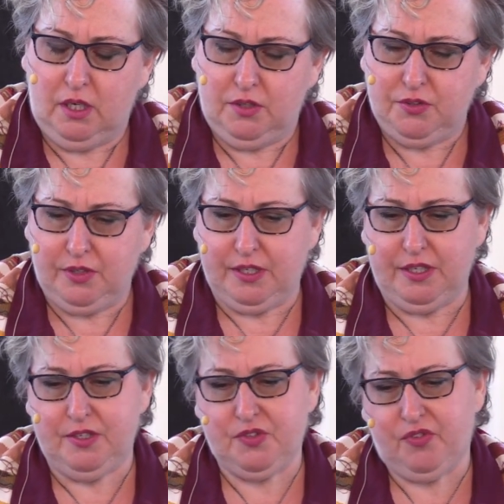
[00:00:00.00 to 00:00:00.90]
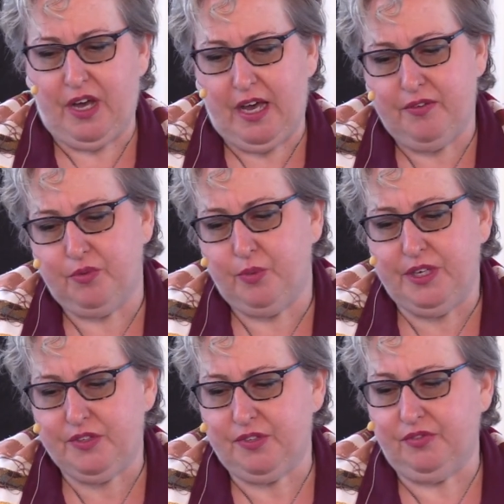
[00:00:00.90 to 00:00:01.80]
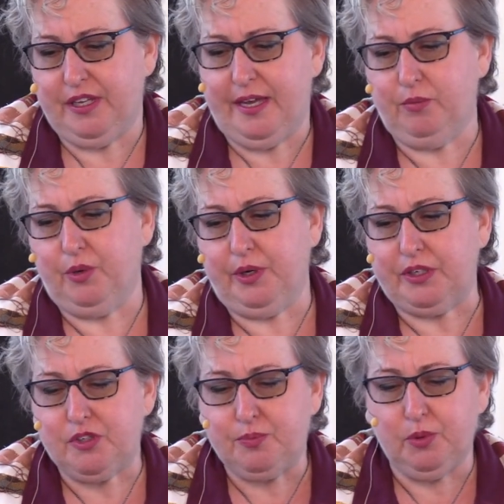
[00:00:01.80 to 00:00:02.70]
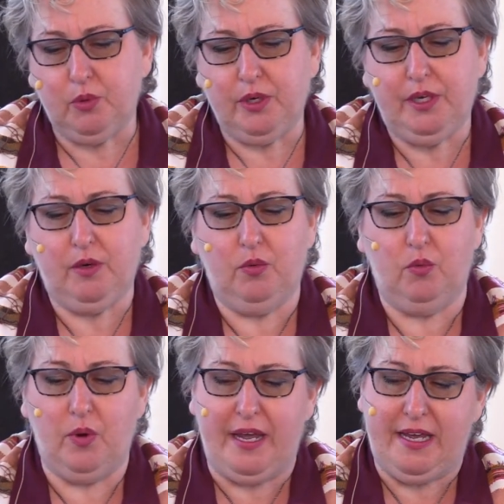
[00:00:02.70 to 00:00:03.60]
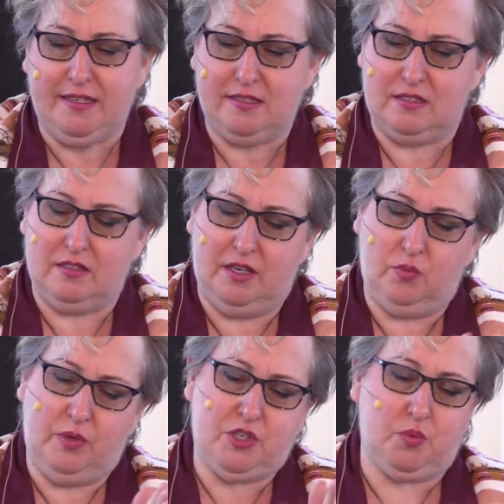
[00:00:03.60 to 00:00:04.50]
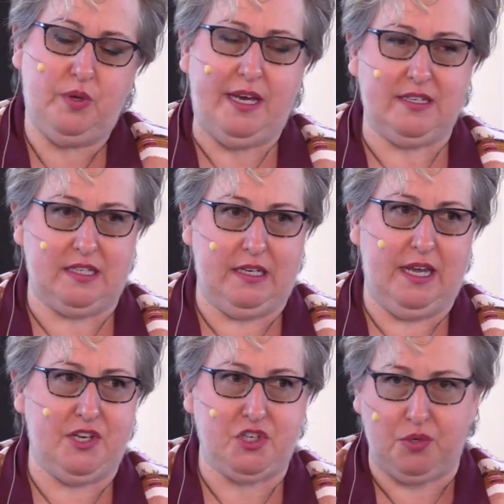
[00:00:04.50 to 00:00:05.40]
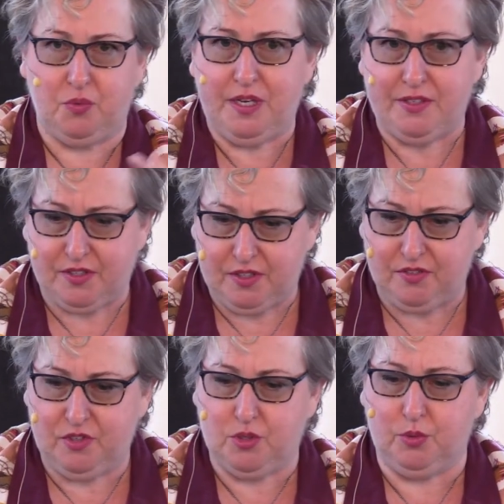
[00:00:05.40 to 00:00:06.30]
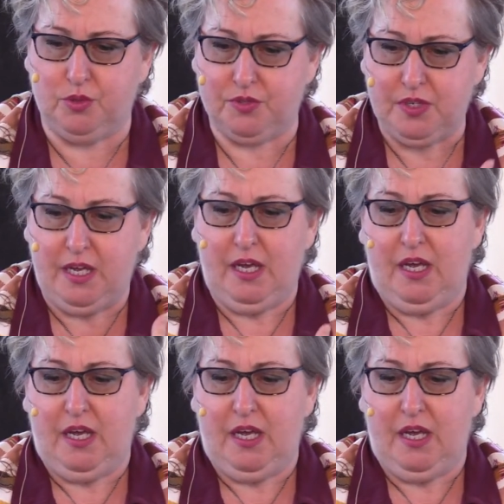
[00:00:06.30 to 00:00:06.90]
During these 5 weeks of Lent, we're exploring ways in which we as a nation, we as individuals,